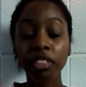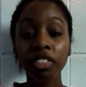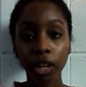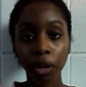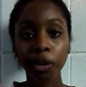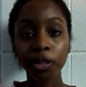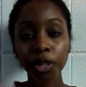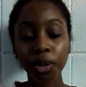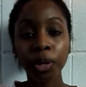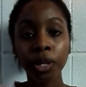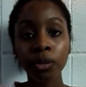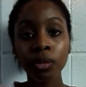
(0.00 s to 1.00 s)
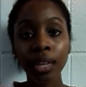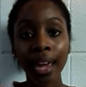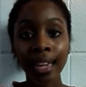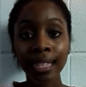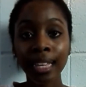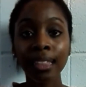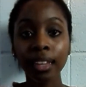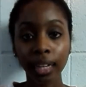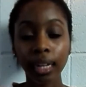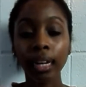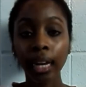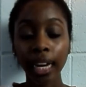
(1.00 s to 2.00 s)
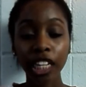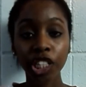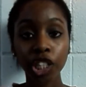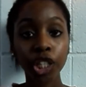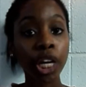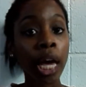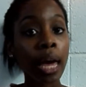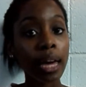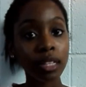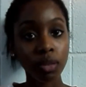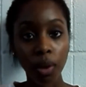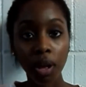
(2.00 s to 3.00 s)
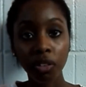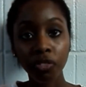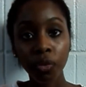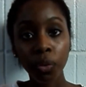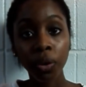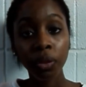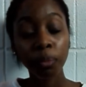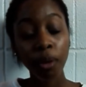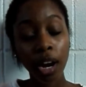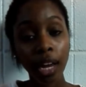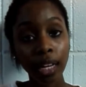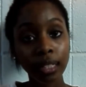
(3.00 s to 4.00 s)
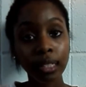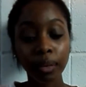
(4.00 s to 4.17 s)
thicker, so they're used as a thickening agent as well for the product.